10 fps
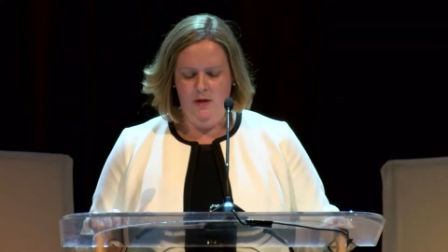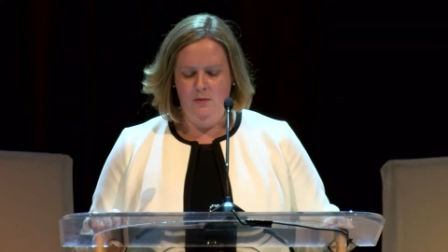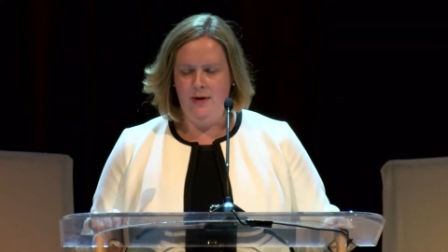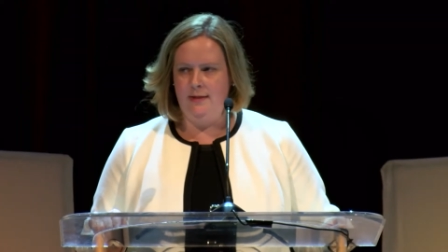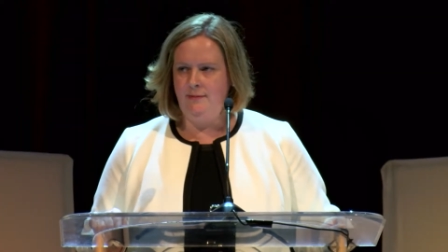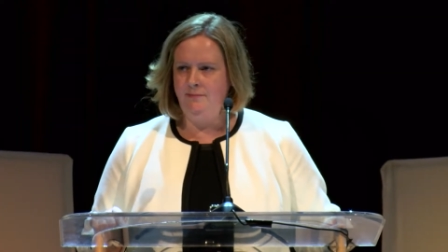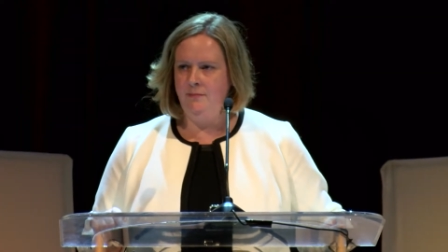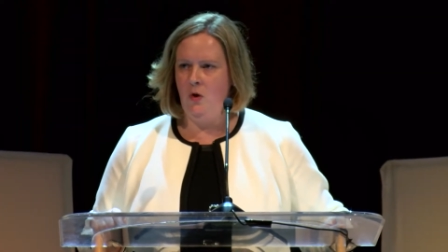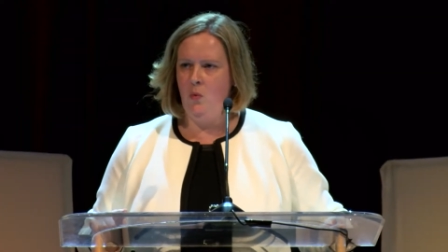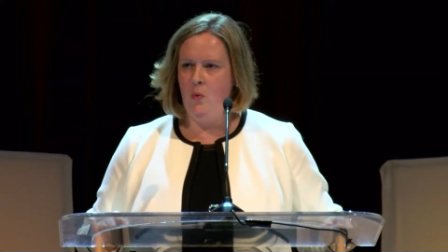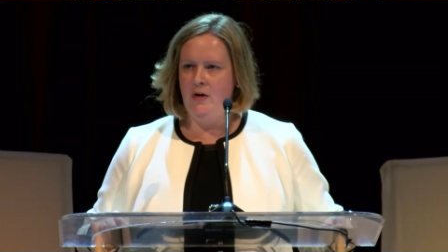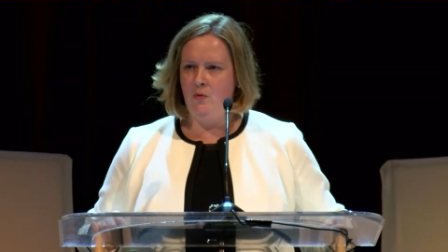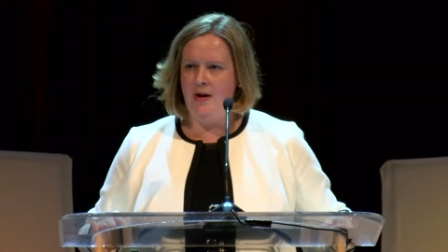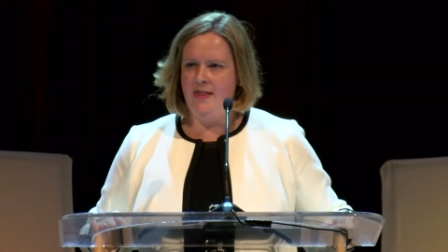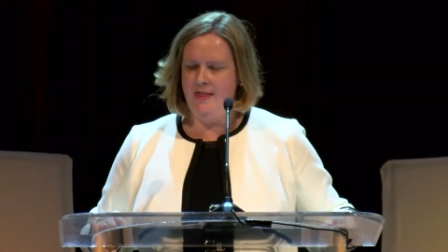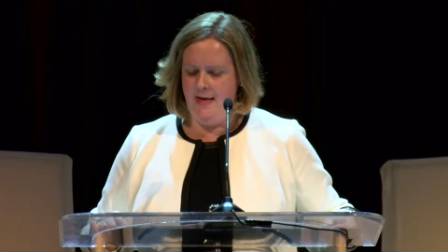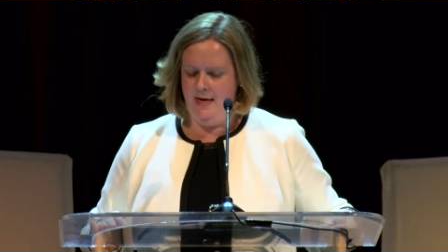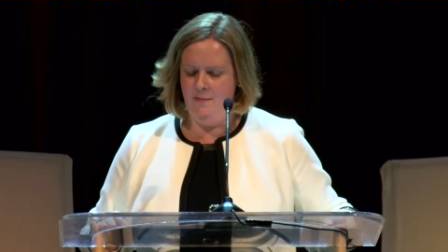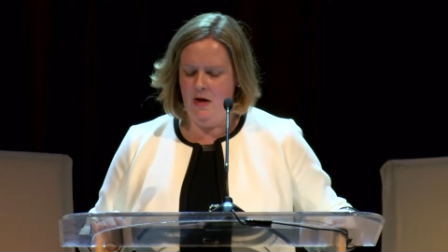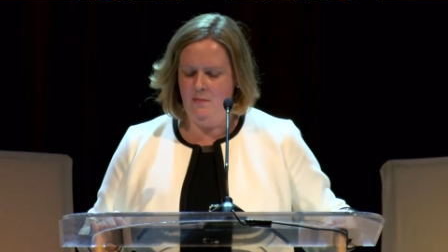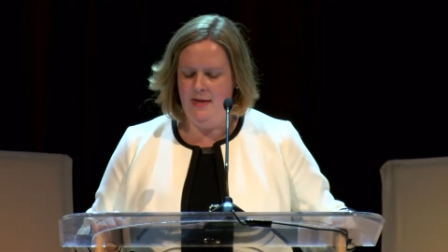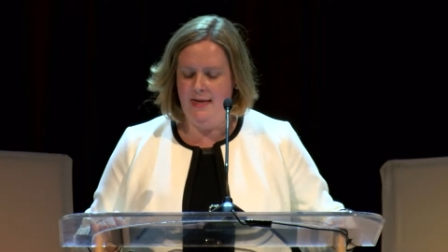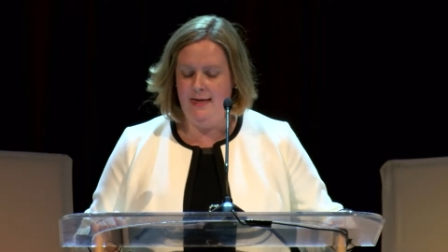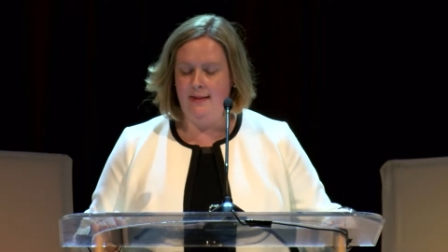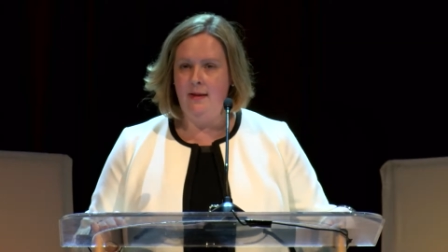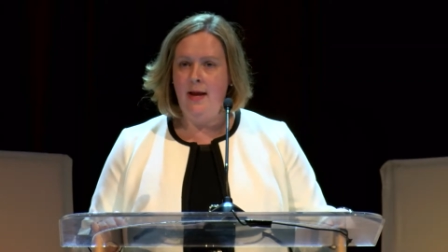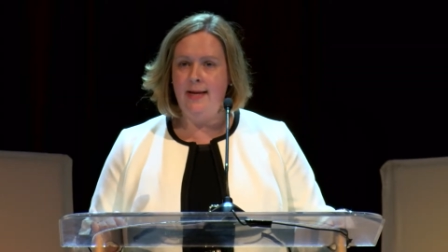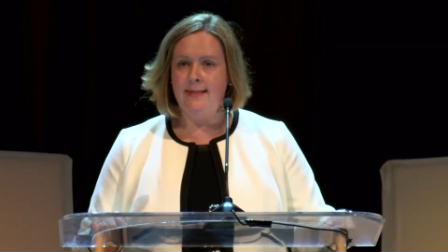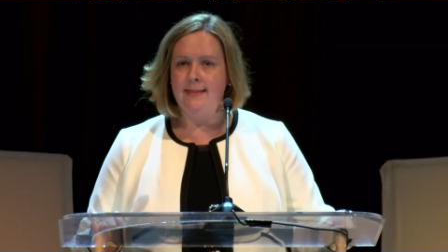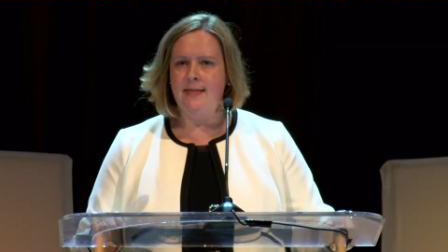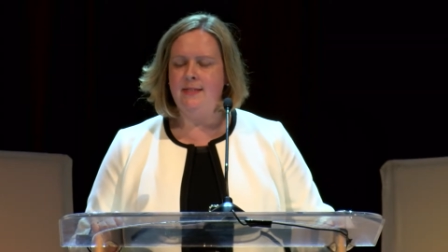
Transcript: Well, one great thing about being an alliance is